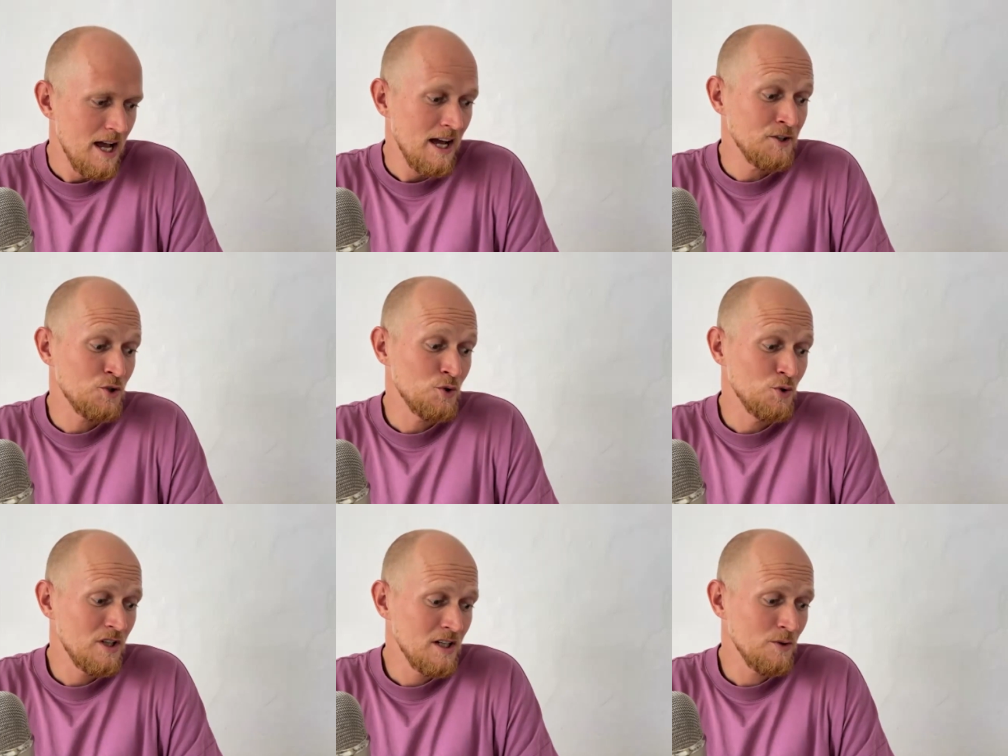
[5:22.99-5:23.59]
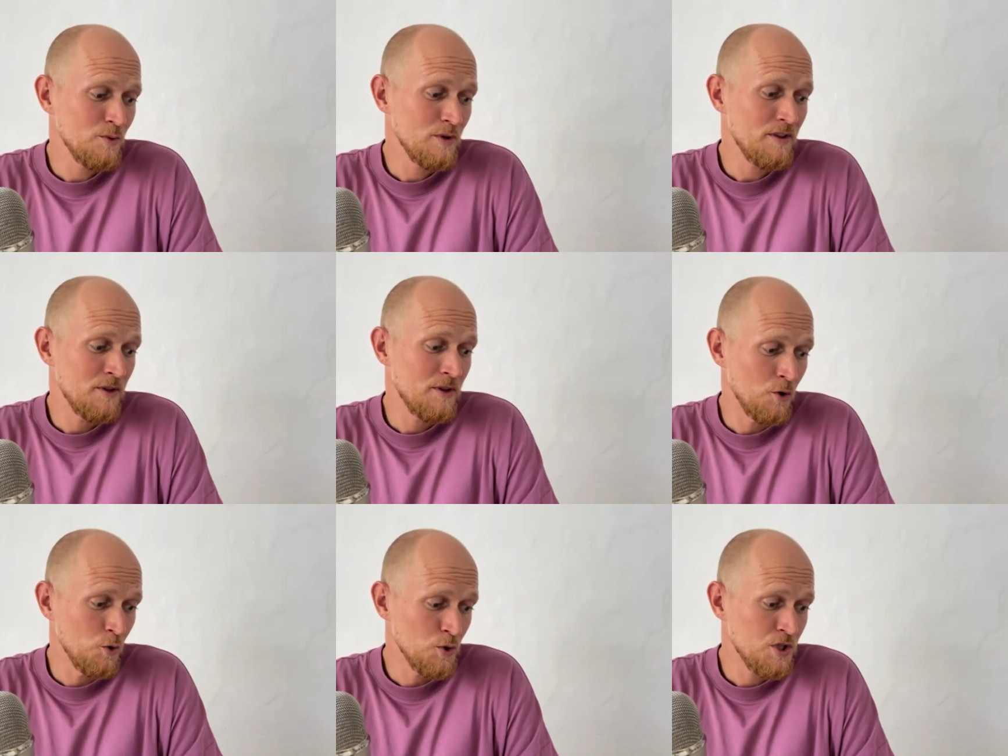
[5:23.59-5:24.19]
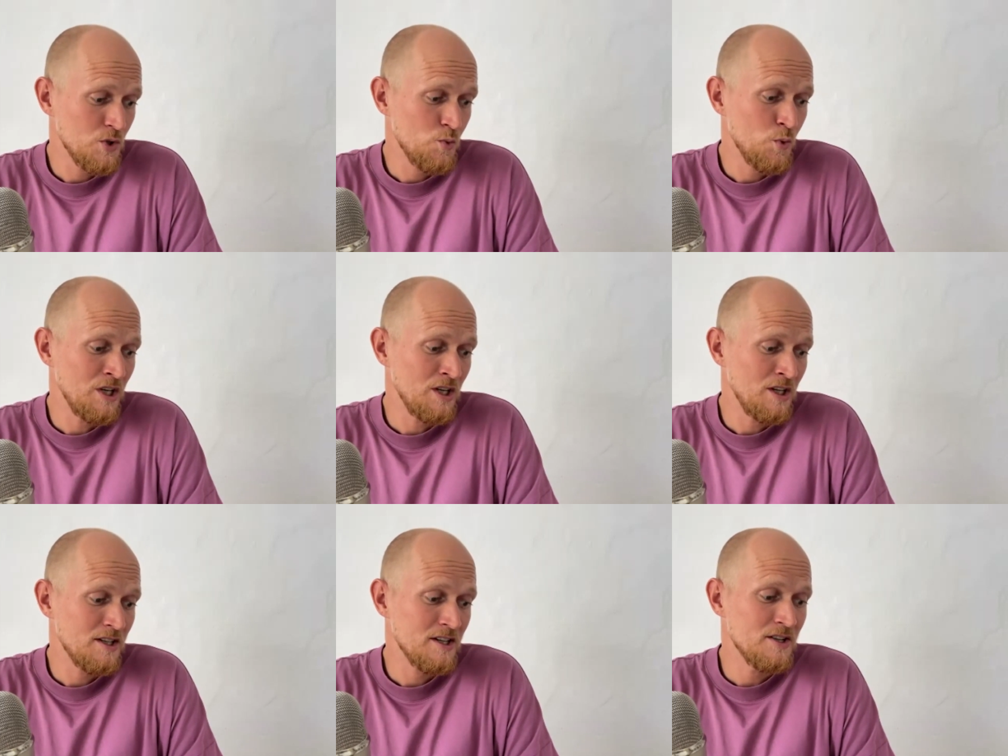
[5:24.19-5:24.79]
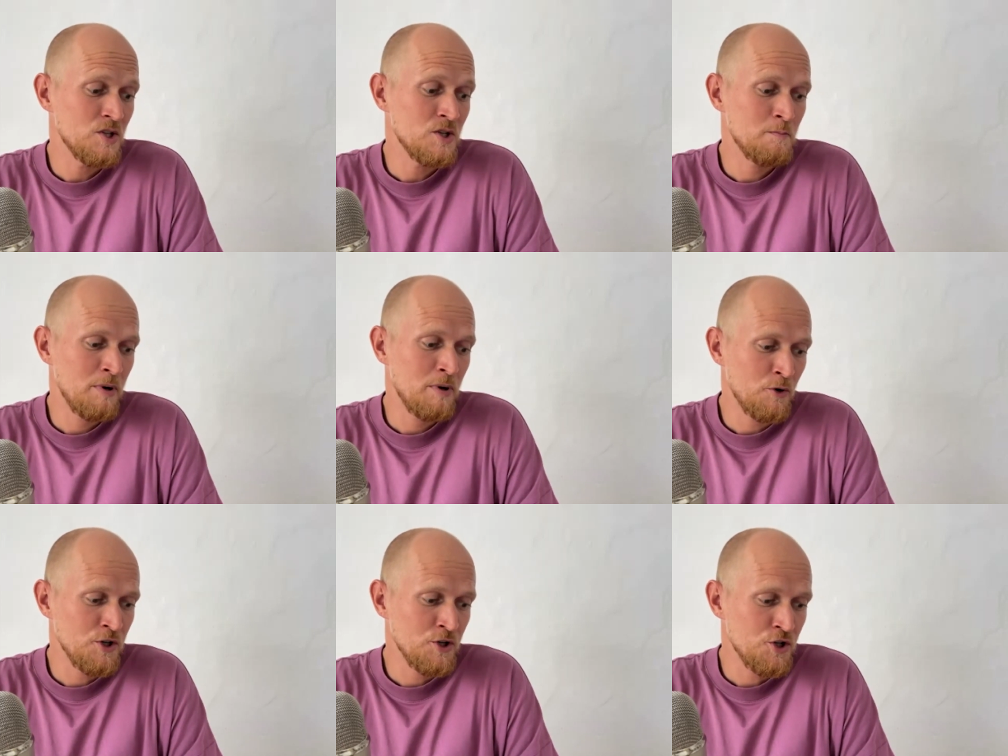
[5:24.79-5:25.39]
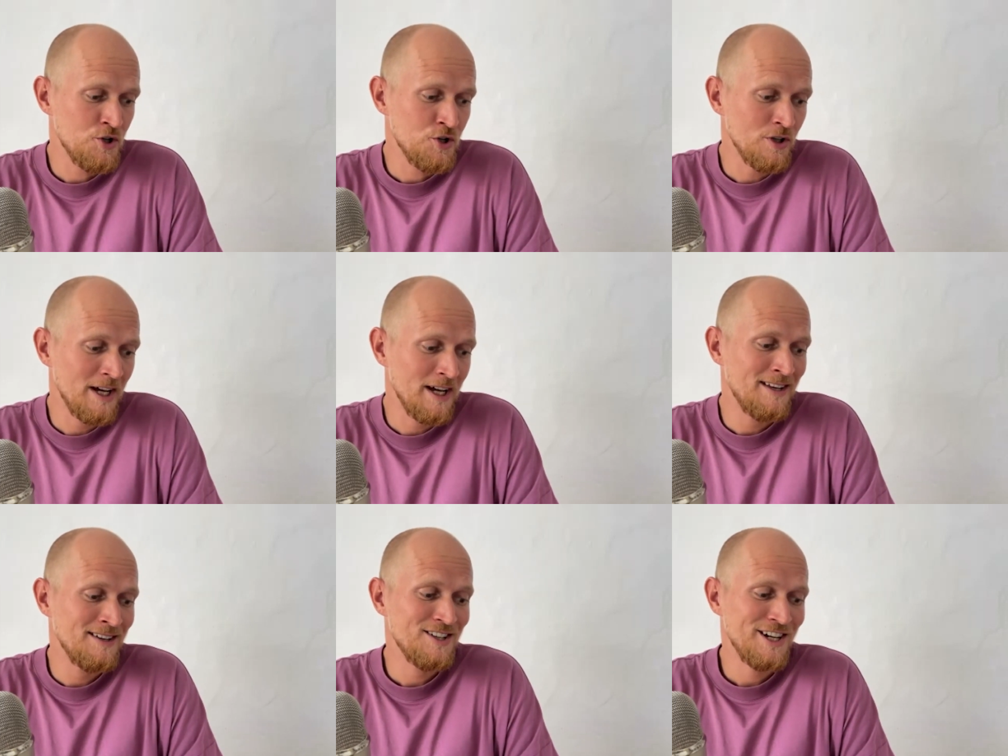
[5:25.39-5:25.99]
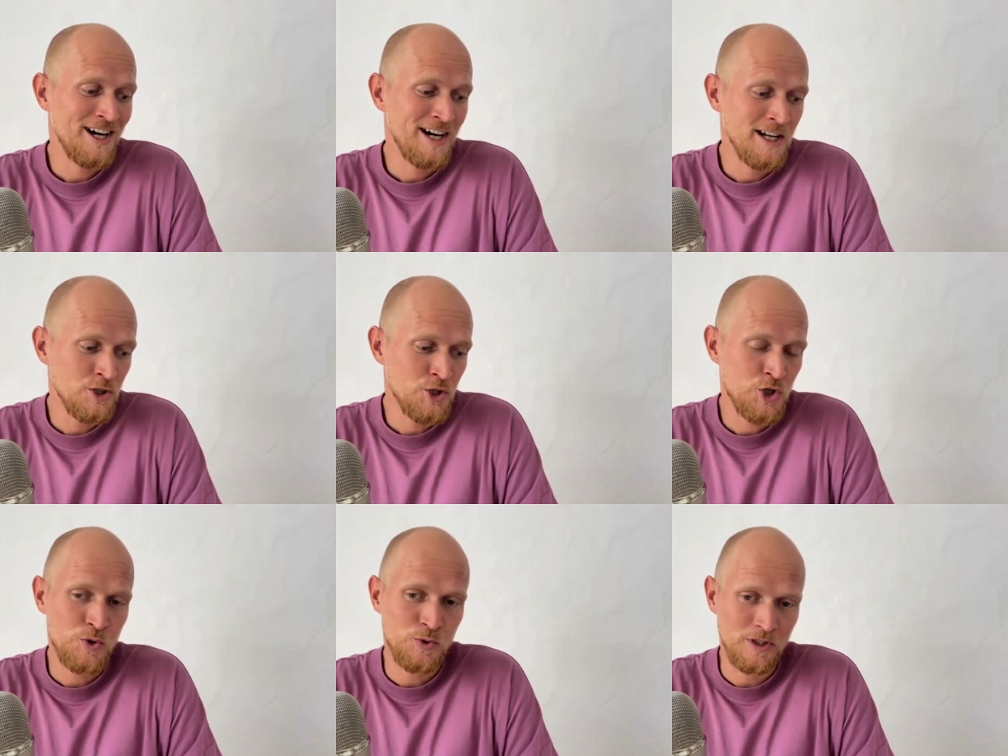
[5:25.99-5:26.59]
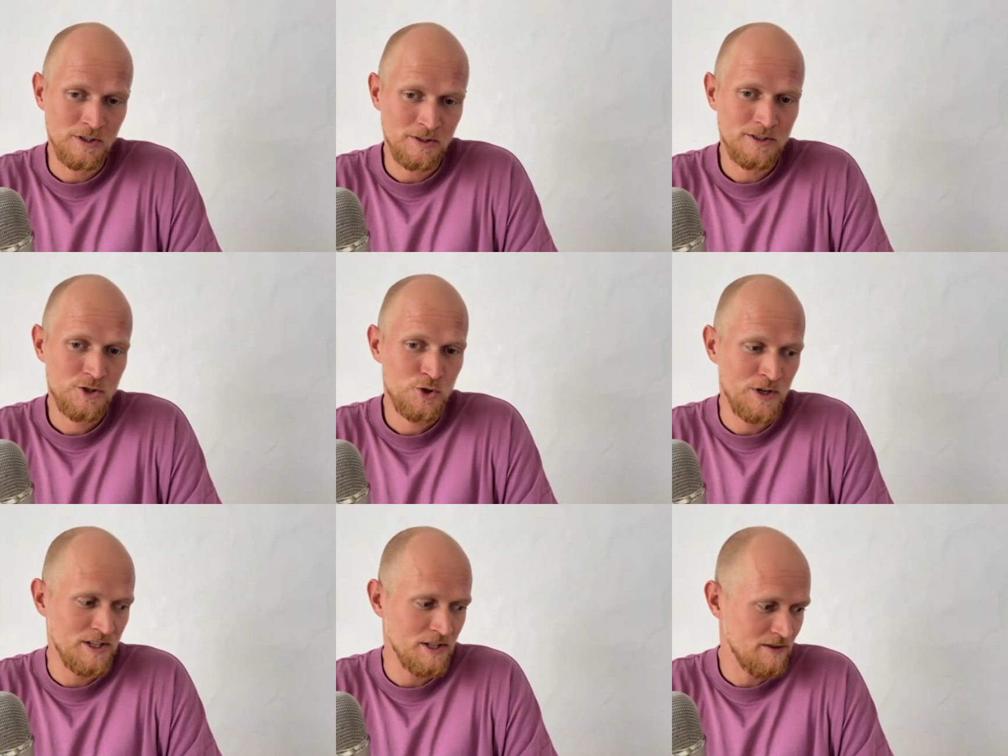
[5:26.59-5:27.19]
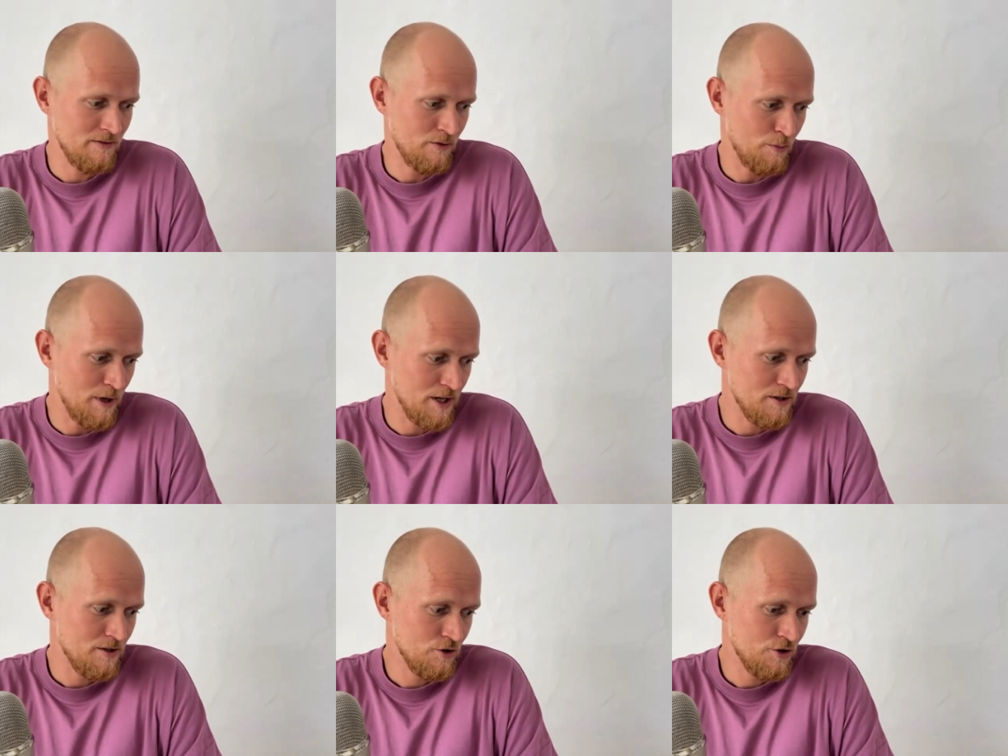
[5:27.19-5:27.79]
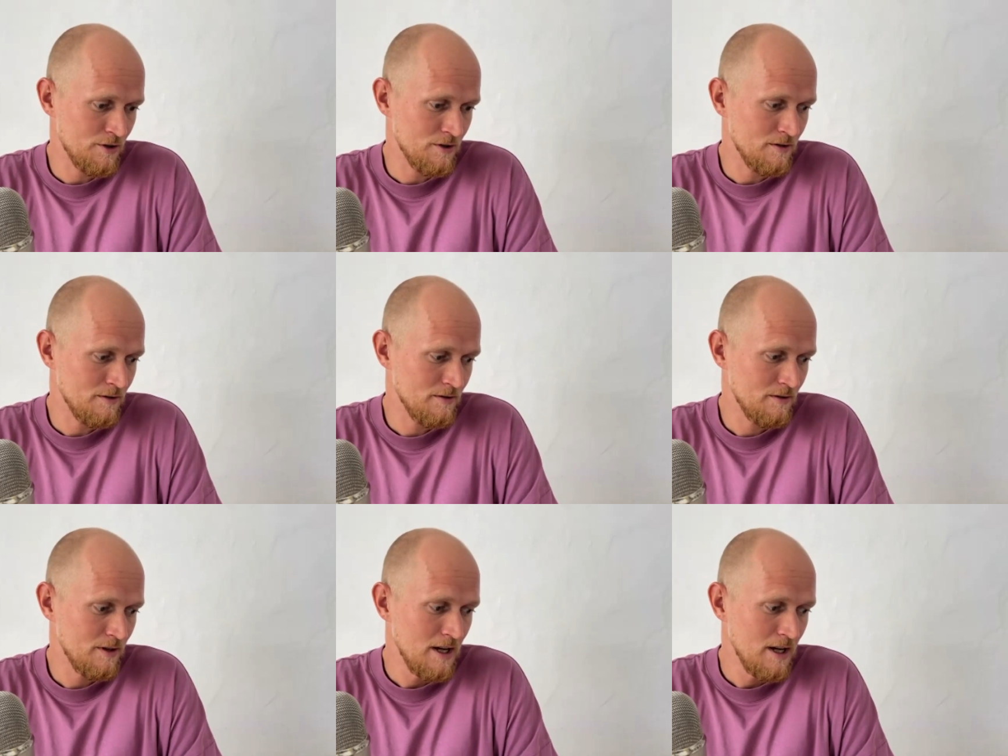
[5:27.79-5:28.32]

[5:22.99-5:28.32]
And to deal with those, we need a spiritual and cultural transformation.